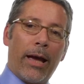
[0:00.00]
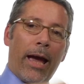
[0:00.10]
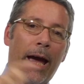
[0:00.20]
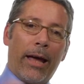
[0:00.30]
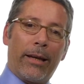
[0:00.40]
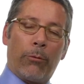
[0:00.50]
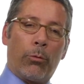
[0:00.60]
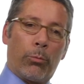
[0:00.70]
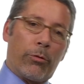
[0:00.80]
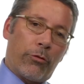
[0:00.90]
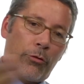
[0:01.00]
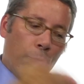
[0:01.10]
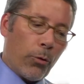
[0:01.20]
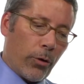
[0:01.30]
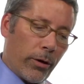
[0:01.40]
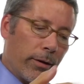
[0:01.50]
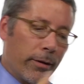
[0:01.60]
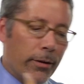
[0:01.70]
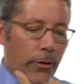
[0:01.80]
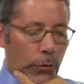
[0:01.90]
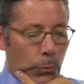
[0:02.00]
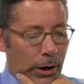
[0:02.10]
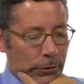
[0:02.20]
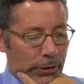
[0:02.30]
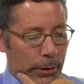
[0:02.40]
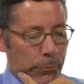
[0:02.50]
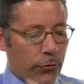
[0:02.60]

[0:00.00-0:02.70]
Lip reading: and it will restore the wild type.